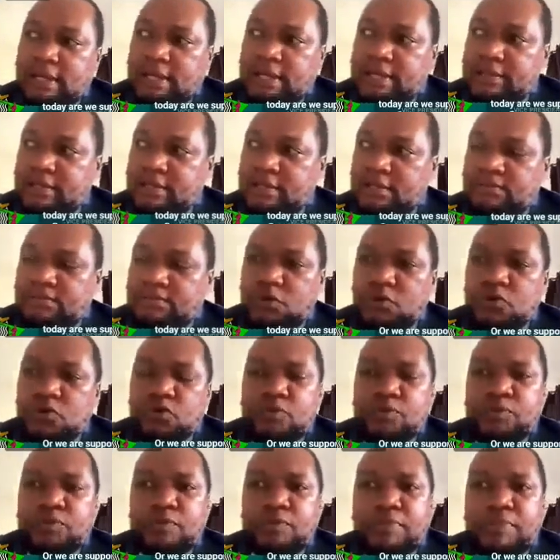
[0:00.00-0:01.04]
and the
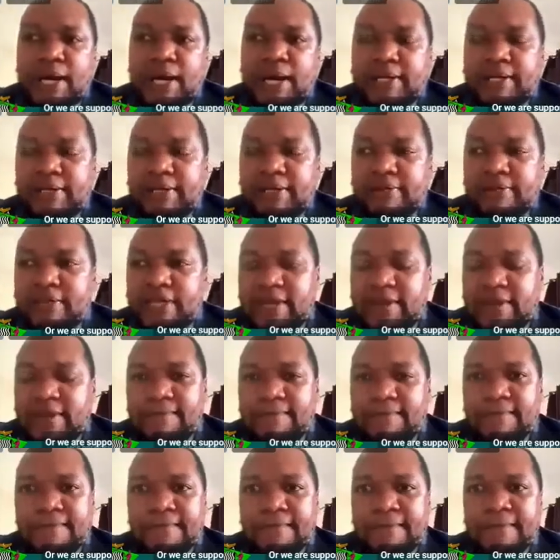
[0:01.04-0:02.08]
group backing
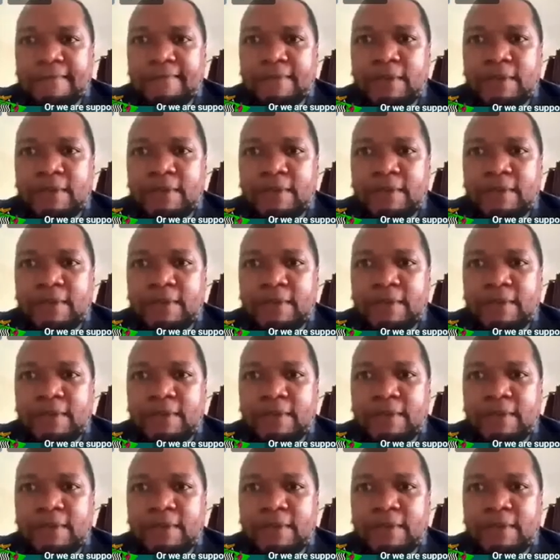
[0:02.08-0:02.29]
them?